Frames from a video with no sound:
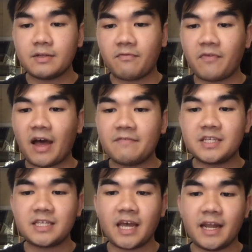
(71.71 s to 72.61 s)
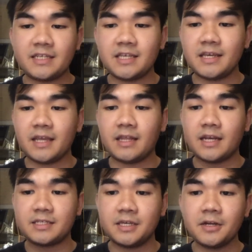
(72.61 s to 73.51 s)
5 to 10xing in the
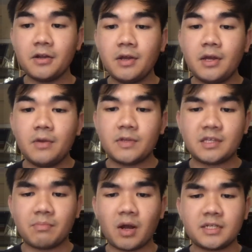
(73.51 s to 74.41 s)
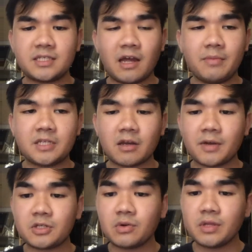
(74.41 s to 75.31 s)
next year with some projects that I'll be talking
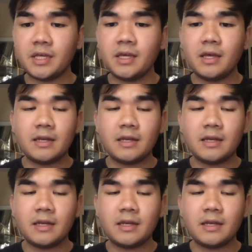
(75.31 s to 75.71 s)
about shortly.